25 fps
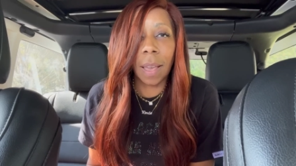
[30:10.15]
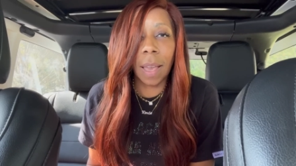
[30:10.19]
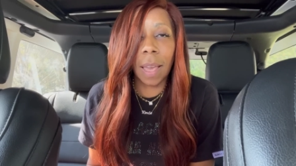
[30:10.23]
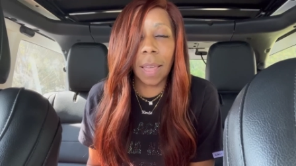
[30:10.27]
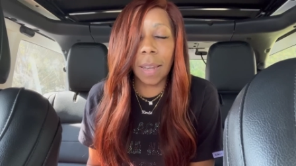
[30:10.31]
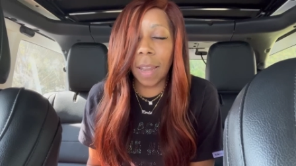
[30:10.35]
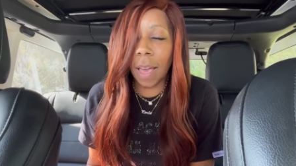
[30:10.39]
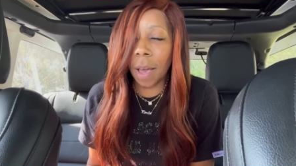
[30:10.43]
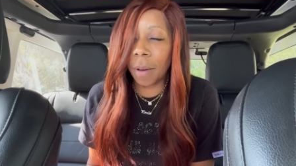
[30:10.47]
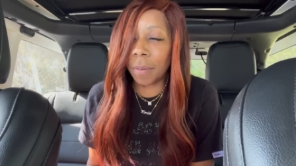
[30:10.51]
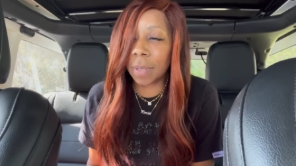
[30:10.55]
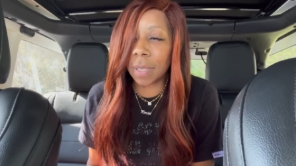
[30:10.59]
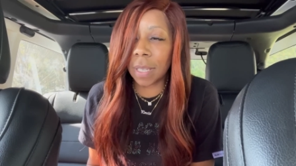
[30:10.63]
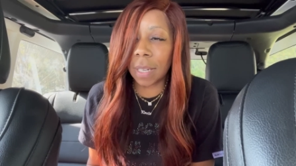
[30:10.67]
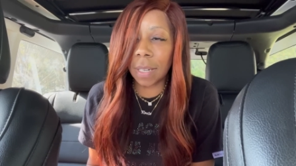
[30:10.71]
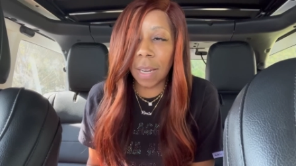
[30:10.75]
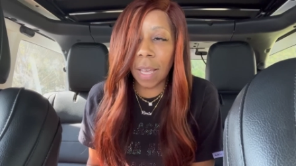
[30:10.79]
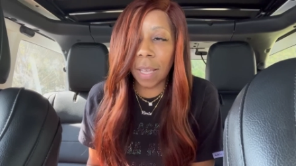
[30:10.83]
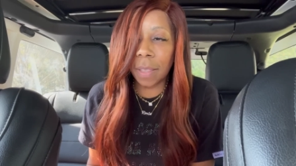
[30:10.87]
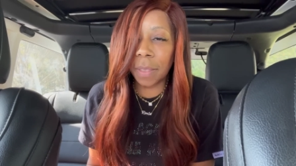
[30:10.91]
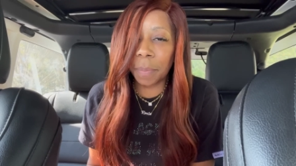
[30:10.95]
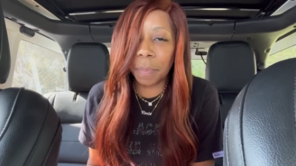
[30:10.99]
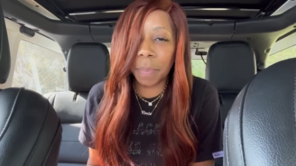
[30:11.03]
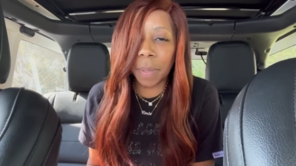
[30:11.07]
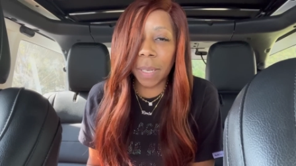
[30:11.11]
And that was
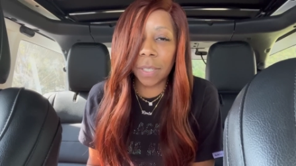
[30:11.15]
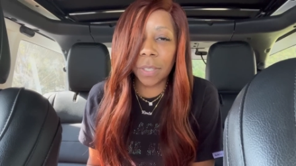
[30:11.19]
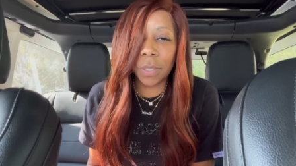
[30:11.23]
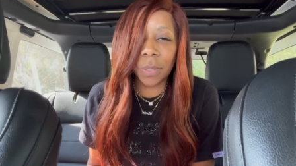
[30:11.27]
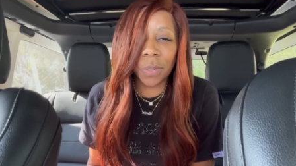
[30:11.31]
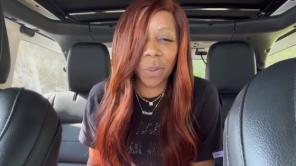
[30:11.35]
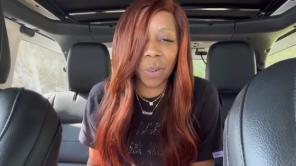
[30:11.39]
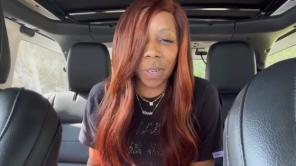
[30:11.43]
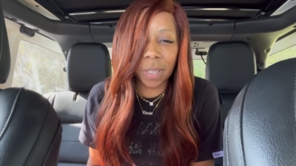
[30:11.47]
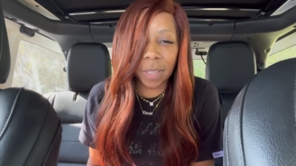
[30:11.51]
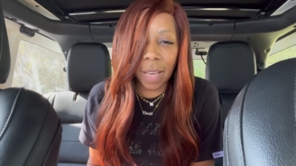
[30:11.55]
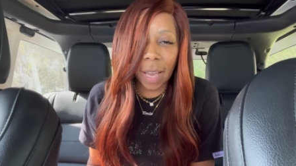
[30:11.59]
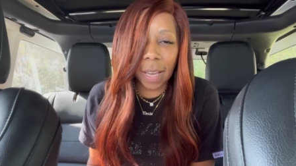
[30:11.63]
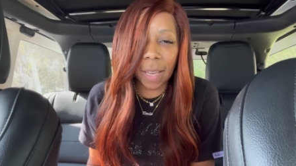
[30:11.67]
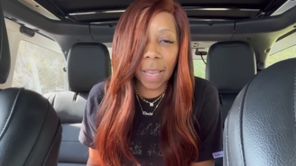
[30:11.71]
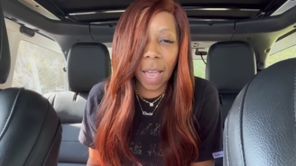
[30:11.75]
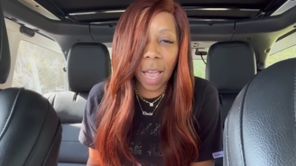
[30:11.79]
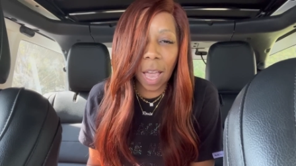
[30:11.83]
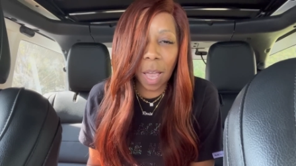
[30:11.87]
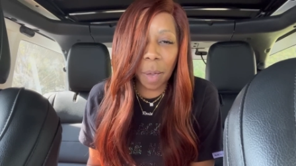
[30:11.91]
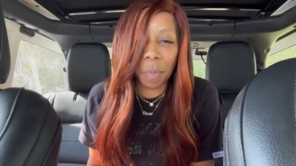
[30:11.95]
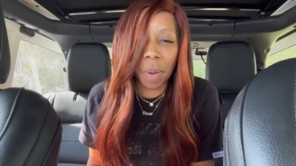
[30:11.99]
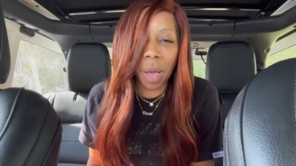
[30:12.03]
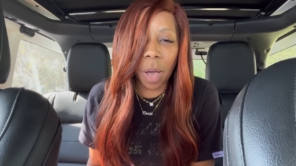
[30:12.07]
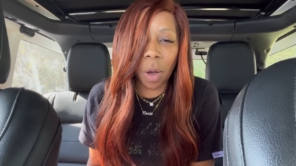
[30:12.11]
another big story that
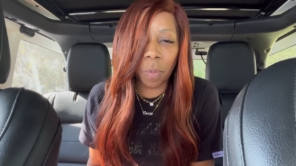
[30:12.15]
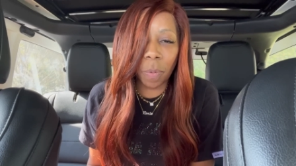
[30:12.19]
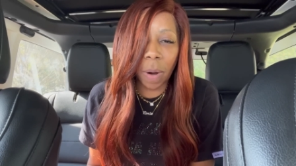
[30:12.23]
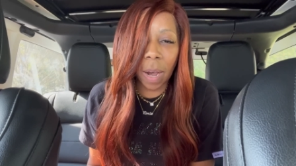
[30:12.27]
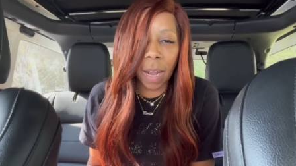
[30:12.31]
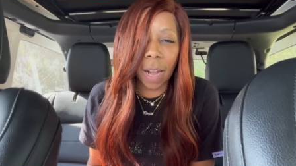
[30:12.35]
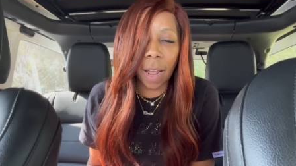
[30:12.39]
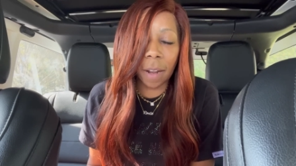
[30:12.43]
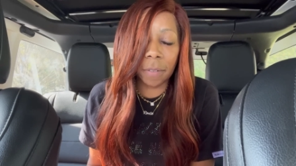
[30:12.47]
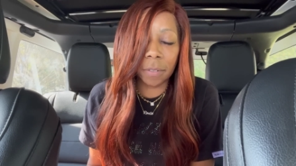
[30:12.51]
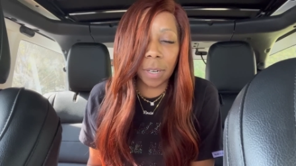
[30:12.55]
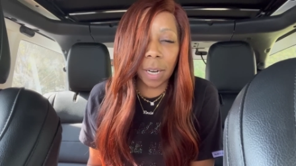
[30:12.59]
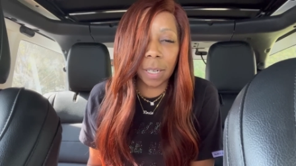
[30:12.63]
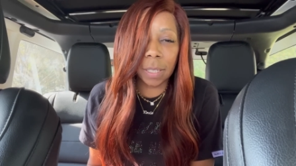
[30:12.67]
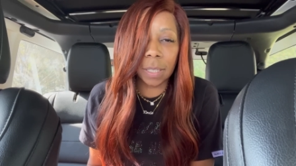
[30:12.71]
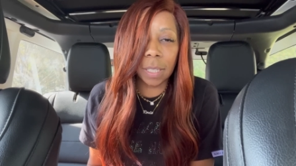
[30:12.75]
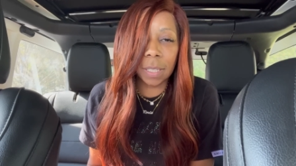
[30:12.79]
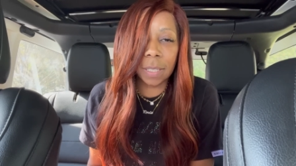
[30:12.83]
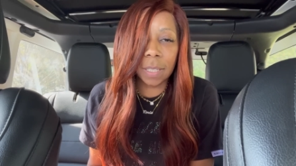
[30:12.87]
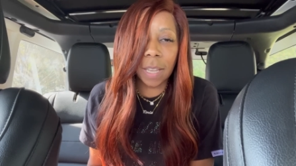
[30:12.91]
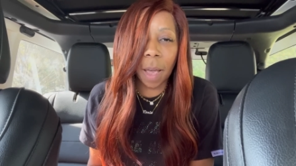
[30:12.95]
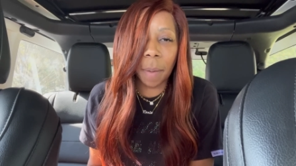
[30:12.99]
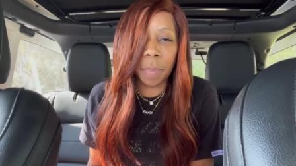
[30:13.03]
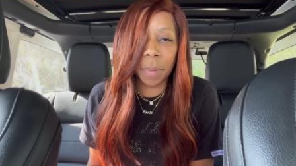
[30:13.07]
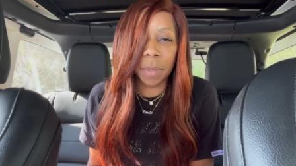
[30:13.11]
came out right after I
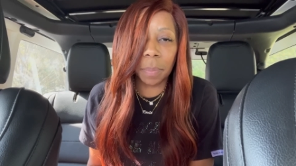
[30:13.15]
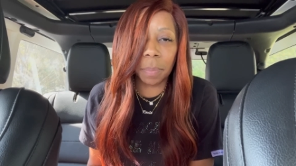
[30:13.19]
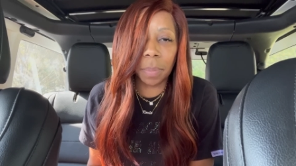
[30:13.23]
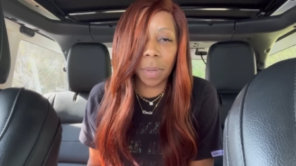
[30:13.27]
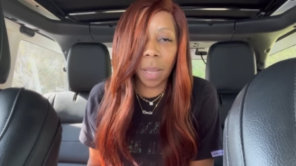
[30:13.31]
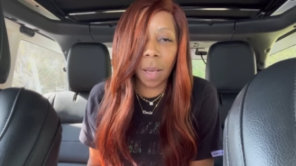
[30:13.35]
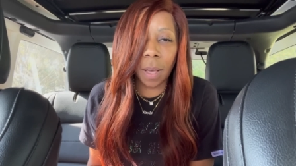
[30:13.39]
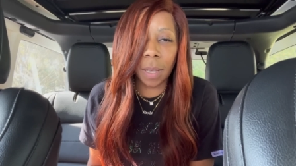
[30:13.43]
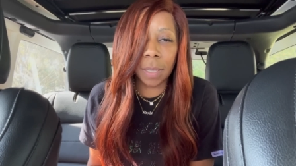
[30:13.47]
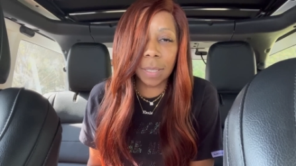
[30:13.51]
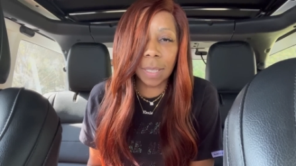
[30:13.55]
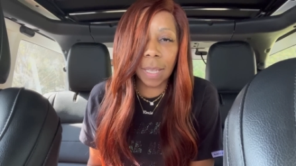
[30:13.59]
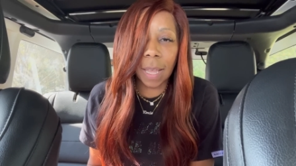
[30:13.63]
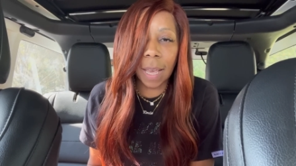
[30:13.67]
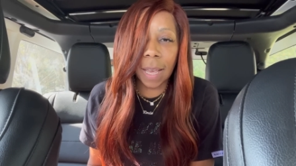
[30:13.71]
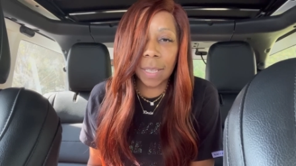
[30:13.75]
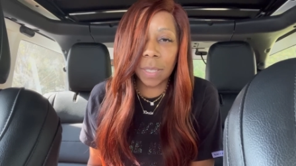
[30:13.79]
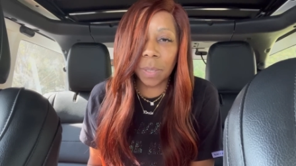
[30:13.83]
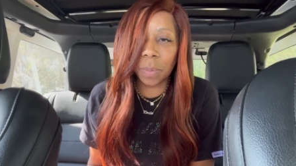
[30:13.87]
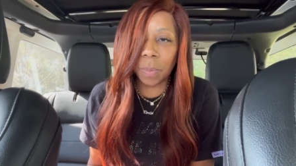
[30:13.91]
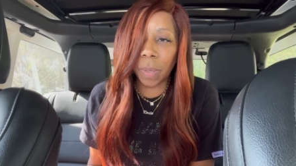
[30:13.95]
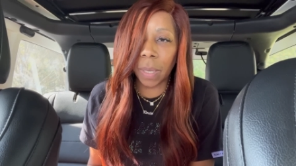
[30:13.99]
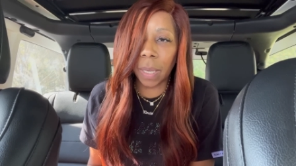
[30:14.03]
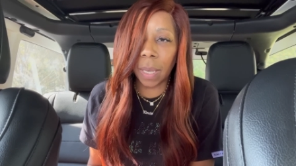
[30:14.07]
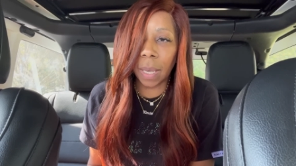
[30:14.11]
did Top of the Blogs
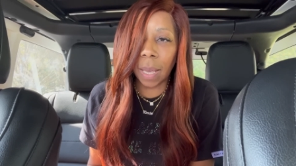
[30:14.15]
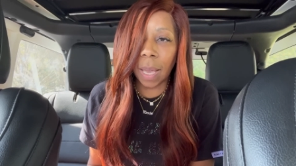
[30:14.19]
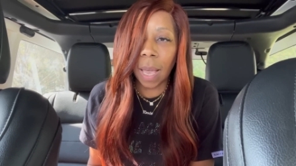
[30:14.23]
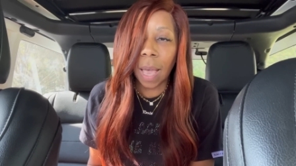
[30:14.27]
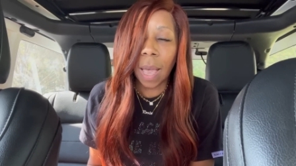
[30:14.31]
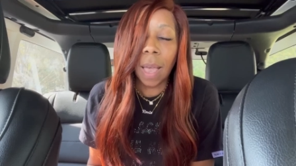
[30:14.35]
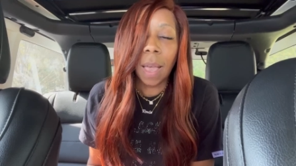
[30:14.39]
last week.